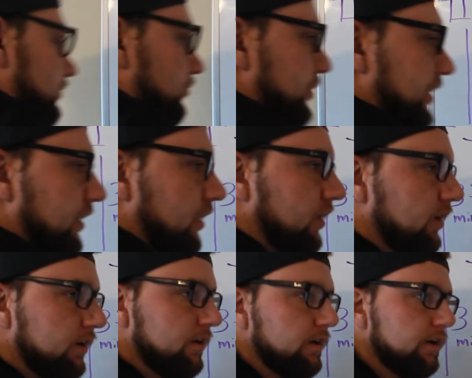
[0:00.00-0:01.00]
We
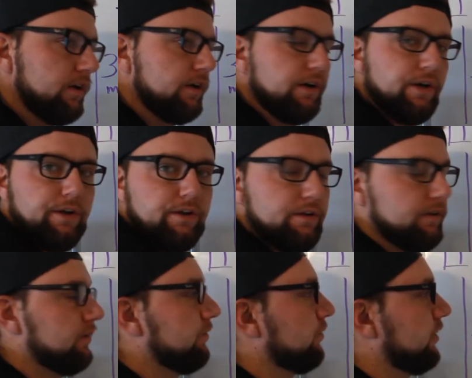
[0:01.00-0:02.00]
are good.
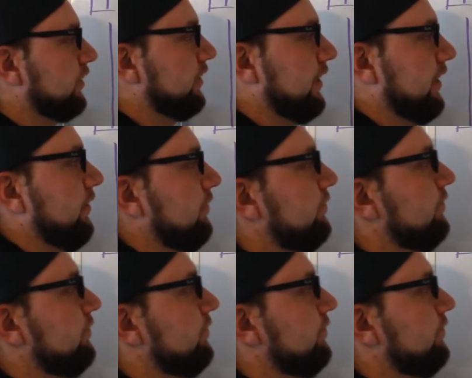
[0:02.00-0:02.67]
We're good now.